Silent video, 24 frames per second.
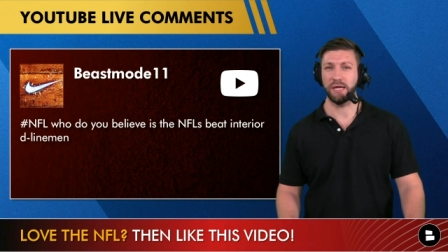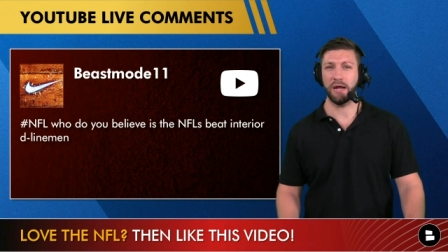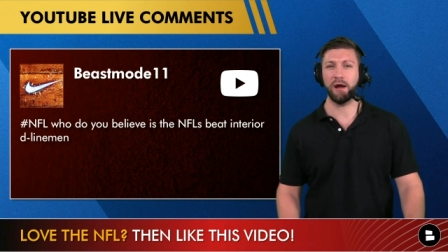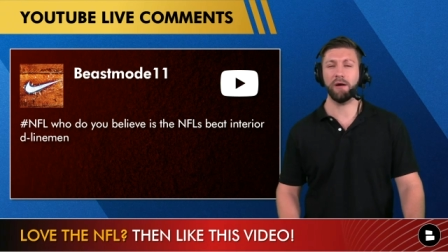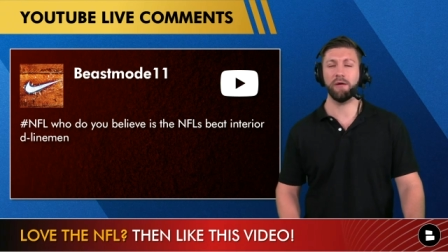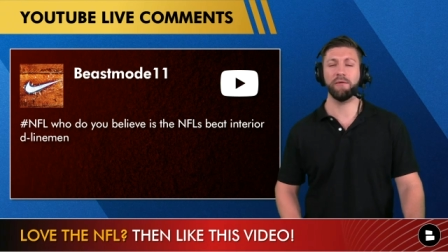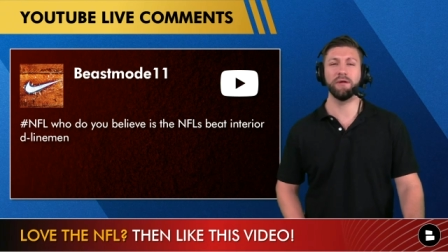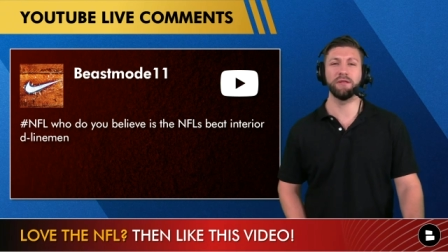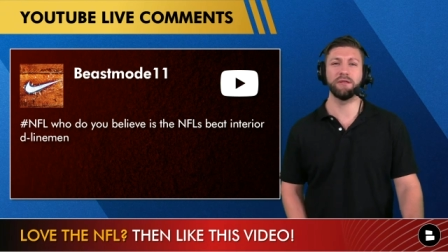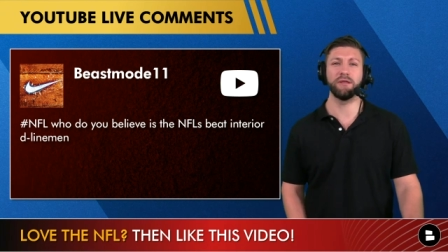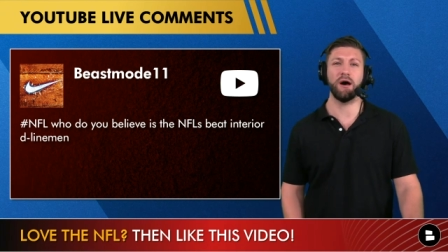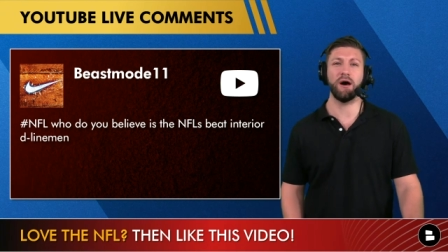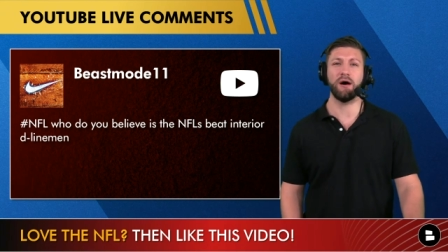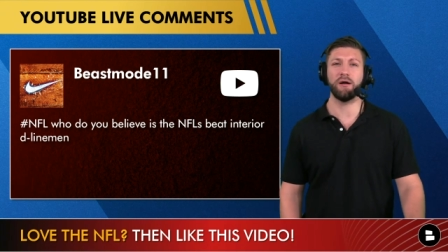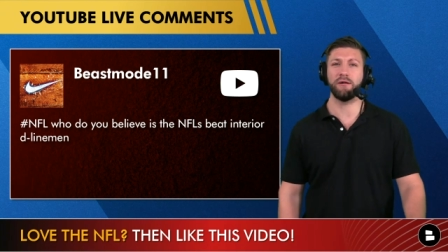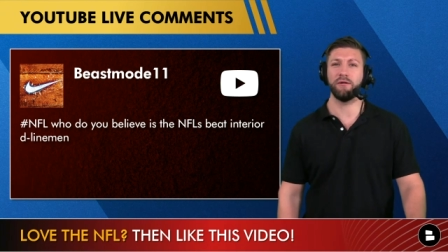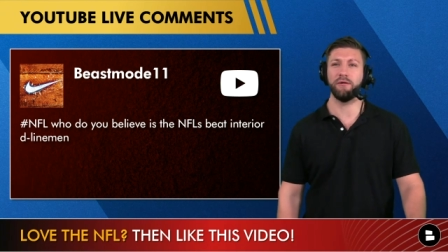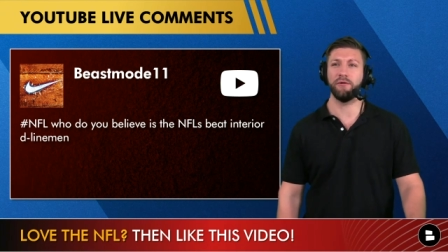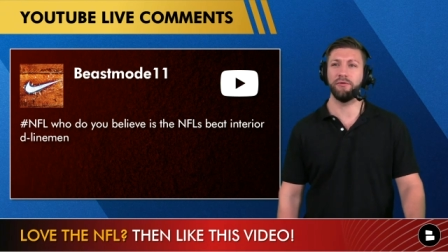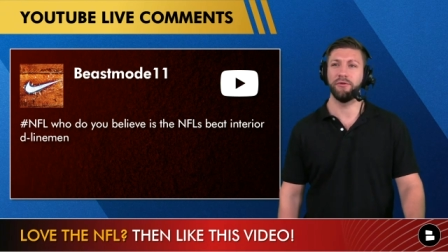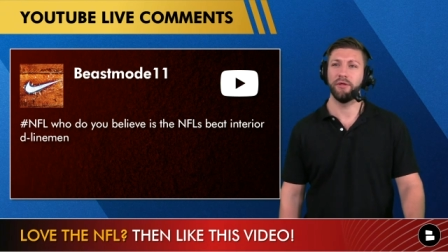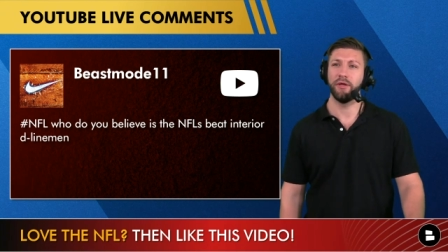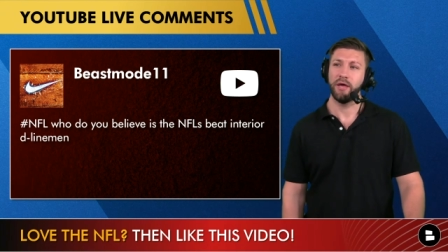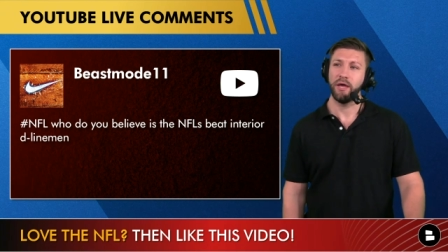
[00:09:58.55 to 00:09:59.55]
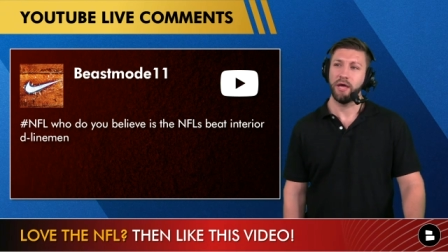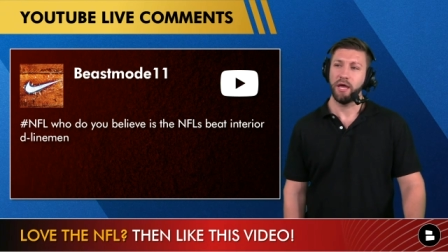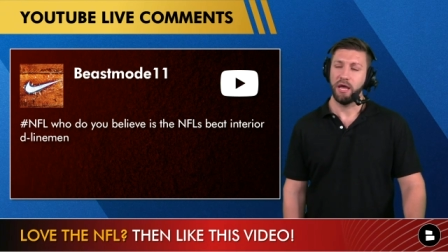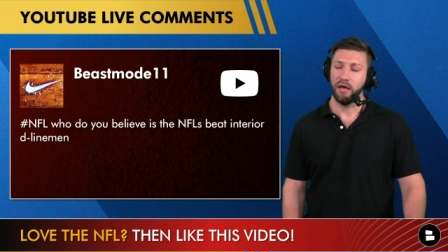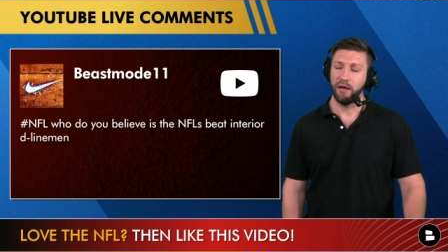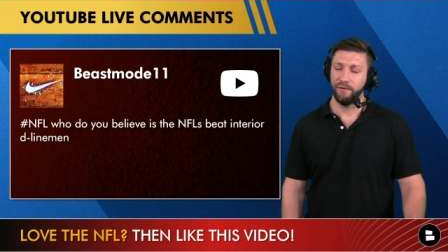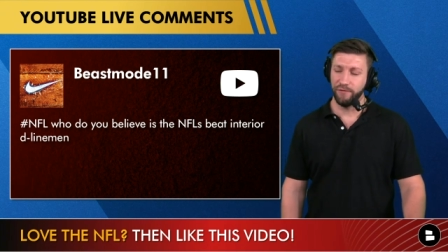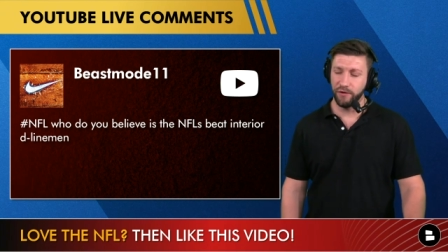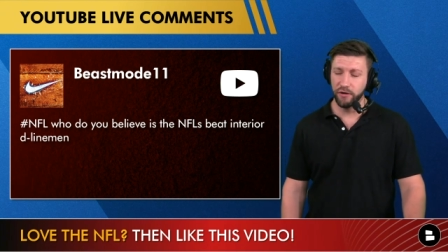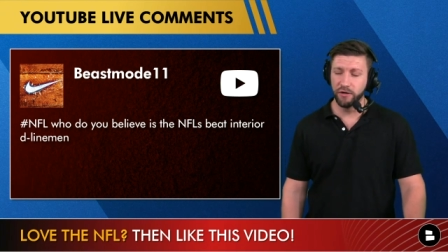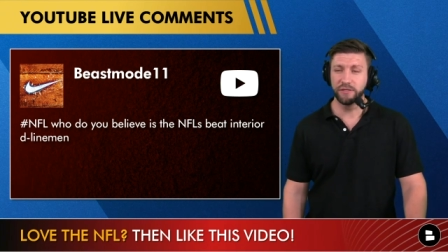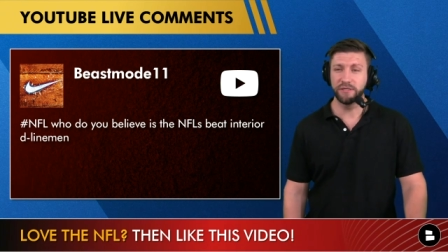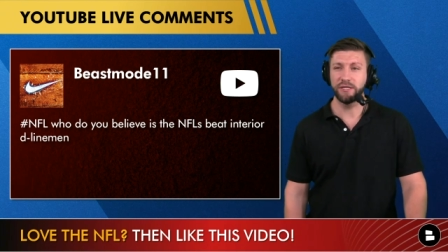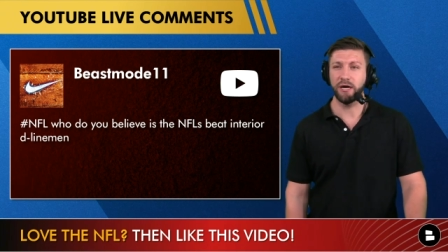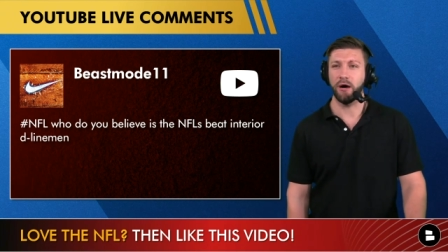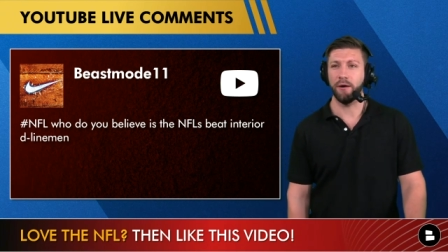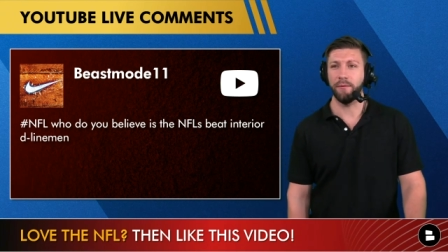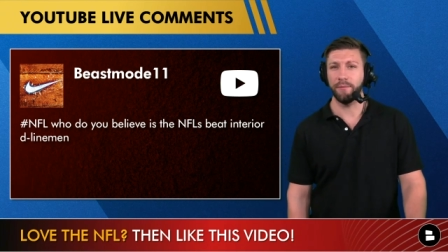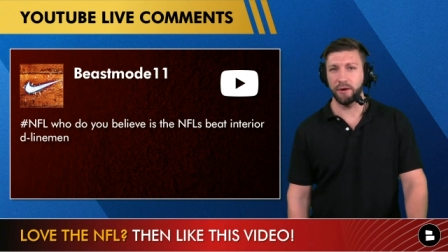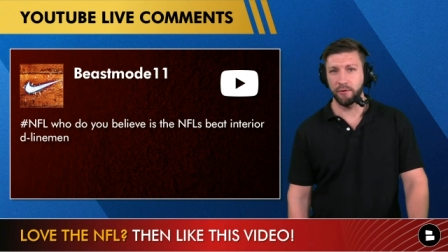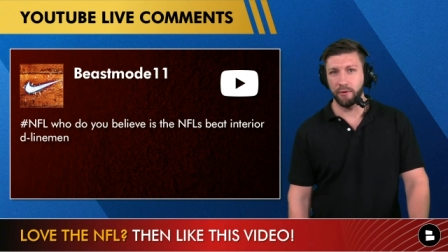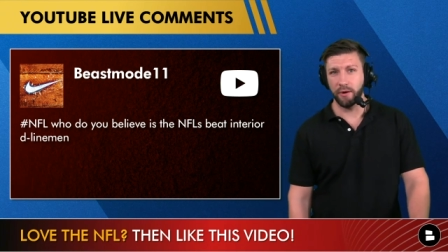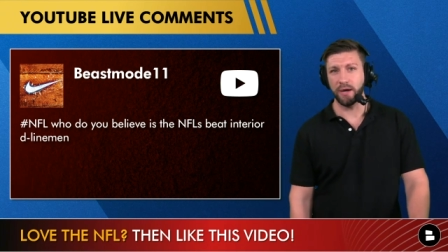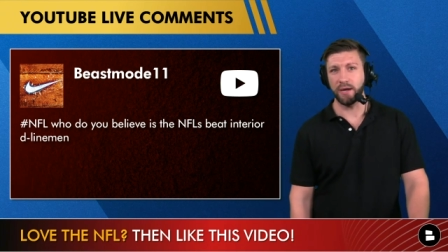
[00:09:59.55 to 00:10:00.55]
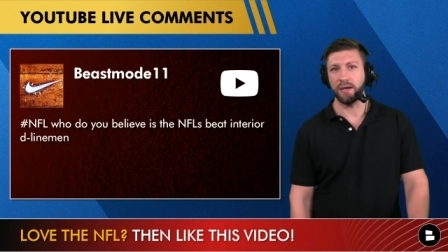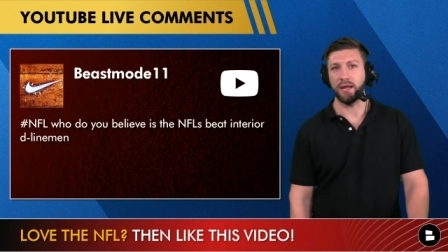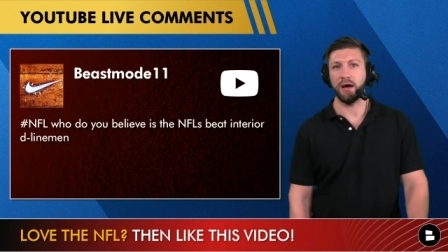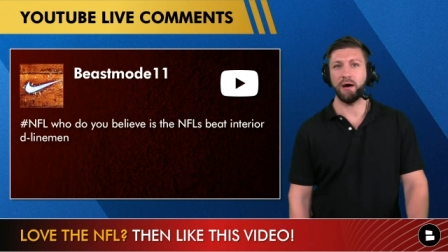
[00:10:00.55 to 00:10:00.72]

Aaron Donald, if you're telling me right